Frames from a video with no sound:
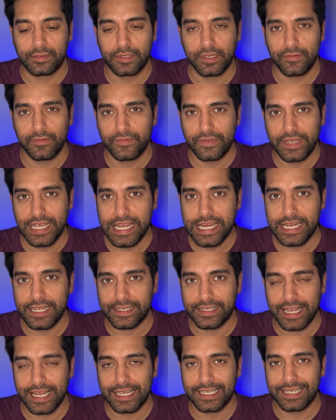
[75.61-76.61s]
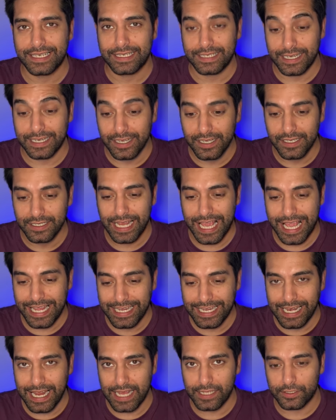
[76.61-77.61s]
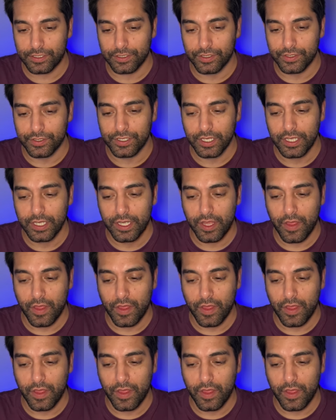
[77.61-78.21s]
didn't really take that, learn any lessons.